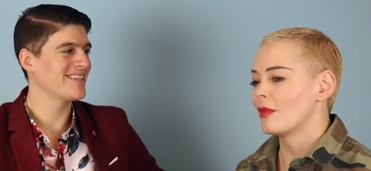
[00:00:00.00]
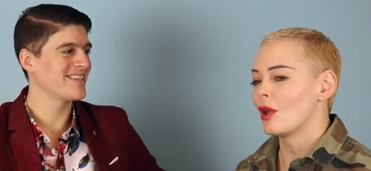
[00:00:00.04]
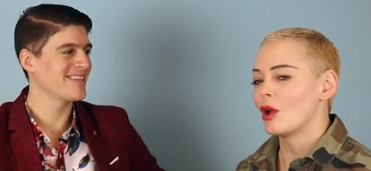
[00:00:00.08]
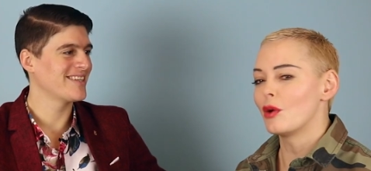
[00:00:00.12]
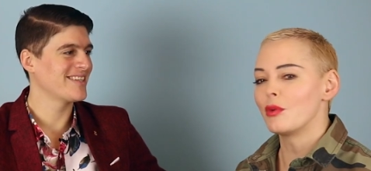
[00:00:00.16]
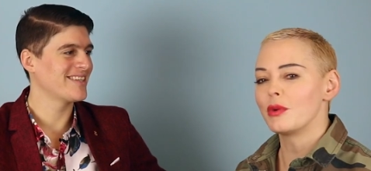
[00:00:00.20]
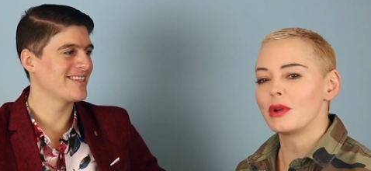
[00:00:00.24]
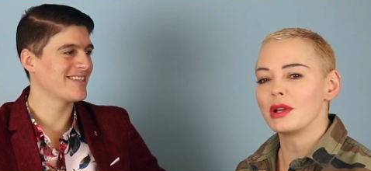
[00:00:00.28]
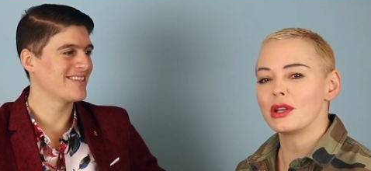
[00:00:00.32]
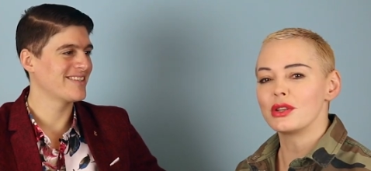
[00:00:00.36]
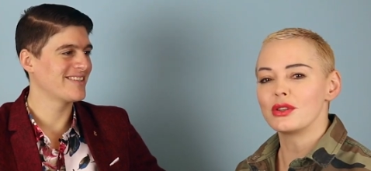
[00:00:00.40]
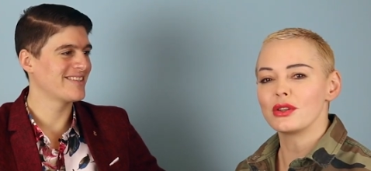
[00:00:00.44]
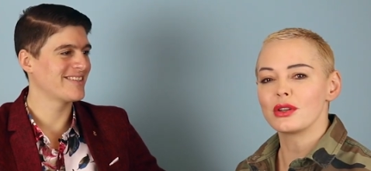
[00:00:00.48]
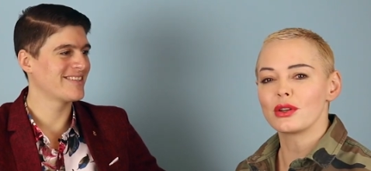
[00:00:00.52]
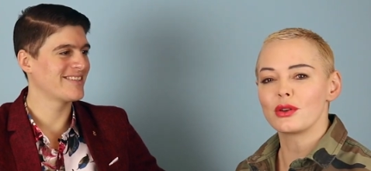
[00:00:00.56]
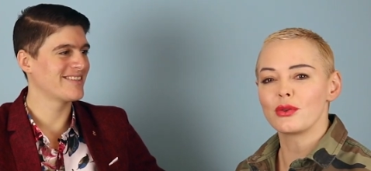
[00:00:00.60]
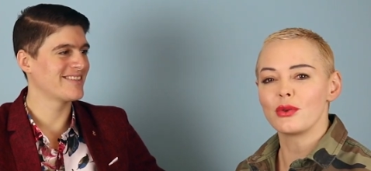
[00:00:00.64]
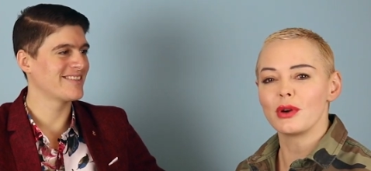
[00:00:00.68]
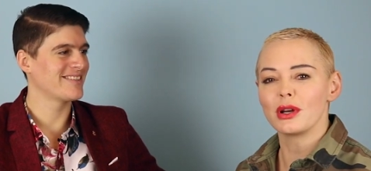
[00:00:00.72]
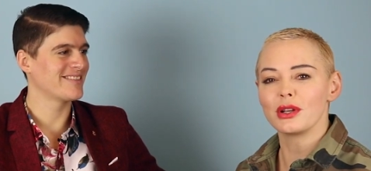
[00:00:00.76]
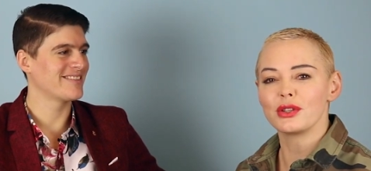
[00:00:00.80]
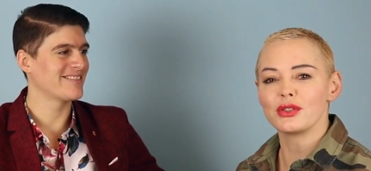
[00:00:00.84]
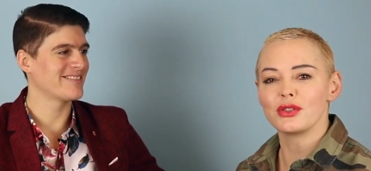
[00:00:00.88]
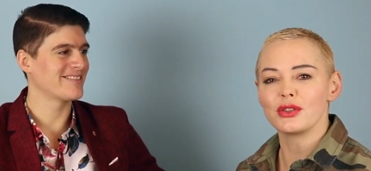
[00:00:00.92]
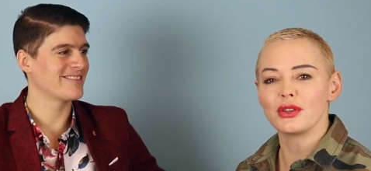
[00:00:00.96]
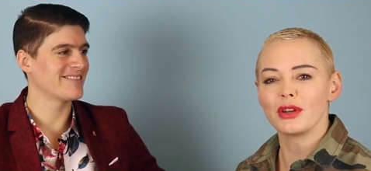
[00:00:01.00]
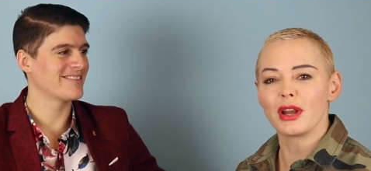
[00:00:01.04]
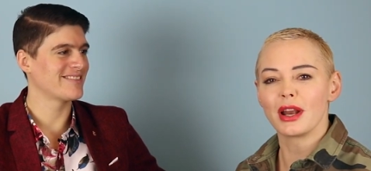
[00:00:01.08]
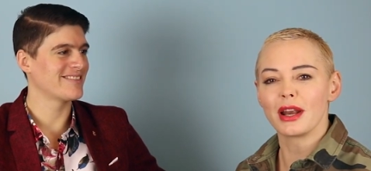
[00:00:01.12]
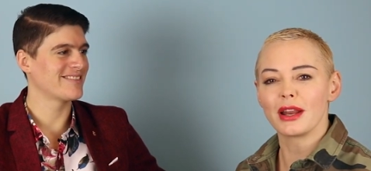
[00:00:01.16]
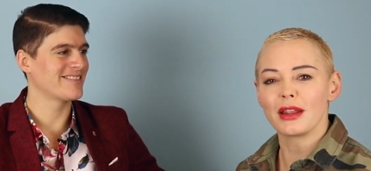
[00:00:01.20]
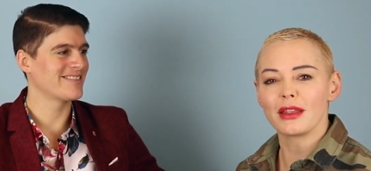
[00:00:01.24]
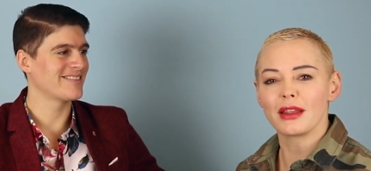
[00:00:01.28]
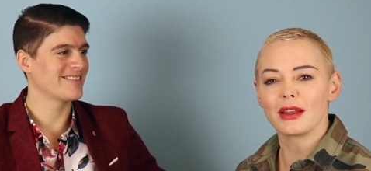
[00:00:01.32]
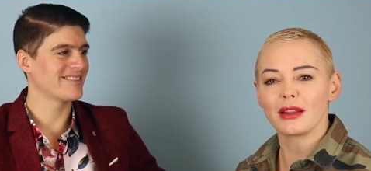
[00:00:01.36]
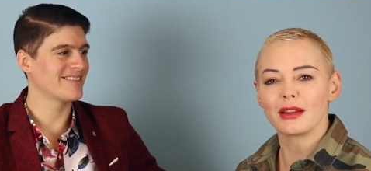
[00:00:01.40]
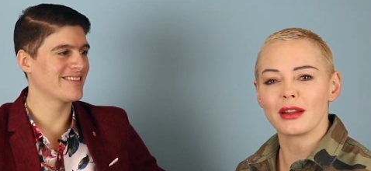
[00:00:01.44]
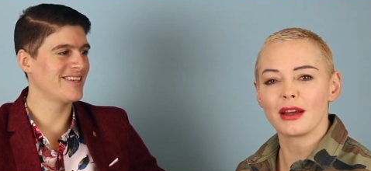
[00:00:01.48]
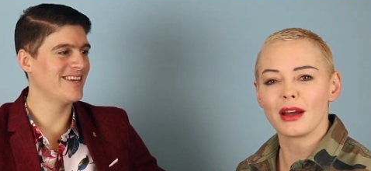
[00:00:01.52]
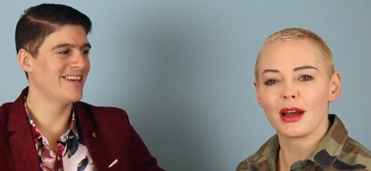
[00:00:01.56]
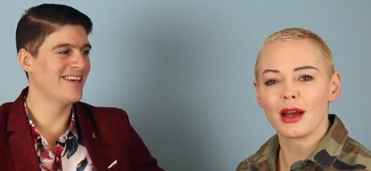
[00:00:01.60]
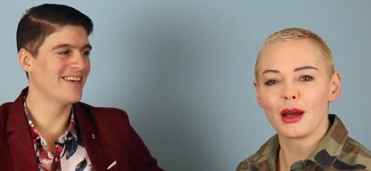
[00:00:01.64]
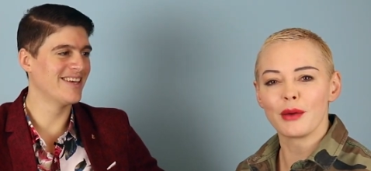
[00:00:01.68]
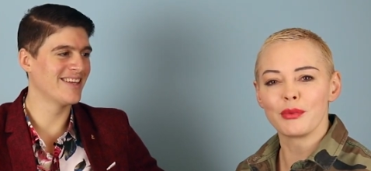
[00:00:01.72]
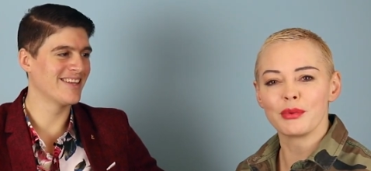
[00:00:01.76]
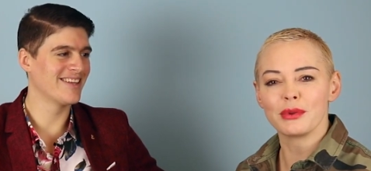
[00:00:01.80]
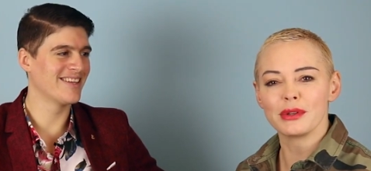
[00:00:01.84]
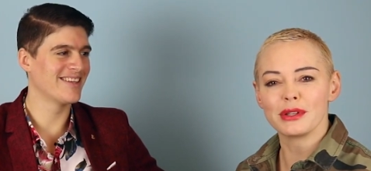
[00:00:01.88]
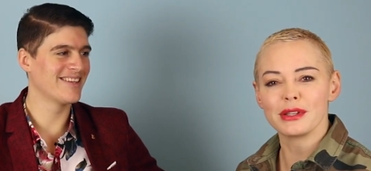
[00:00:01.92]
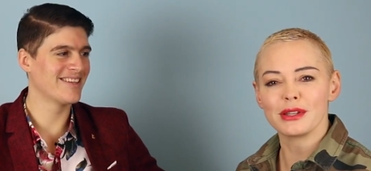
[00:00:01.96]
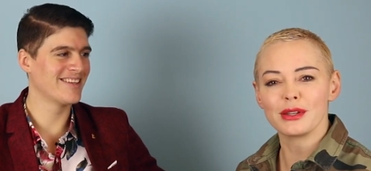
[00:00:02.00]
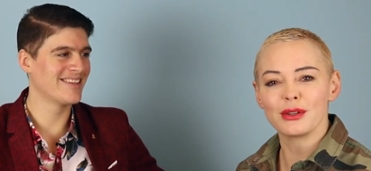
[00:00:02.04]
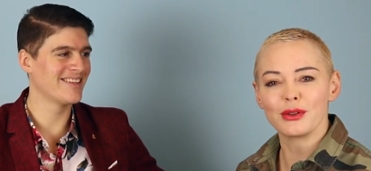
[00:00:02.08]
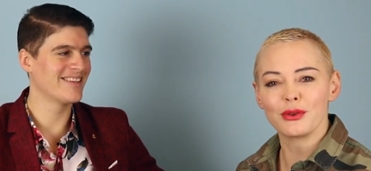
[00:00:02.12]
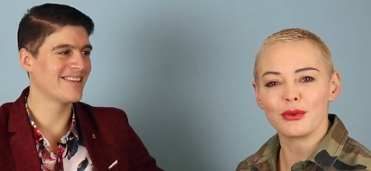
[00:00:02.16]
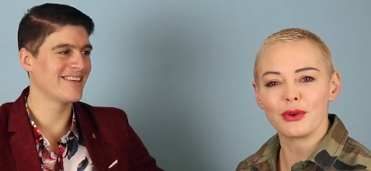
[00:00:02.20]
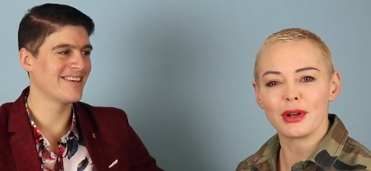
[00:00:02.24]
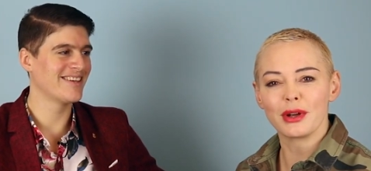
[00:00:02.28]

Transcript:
Speaker 1: Nobody should question anything that happens in the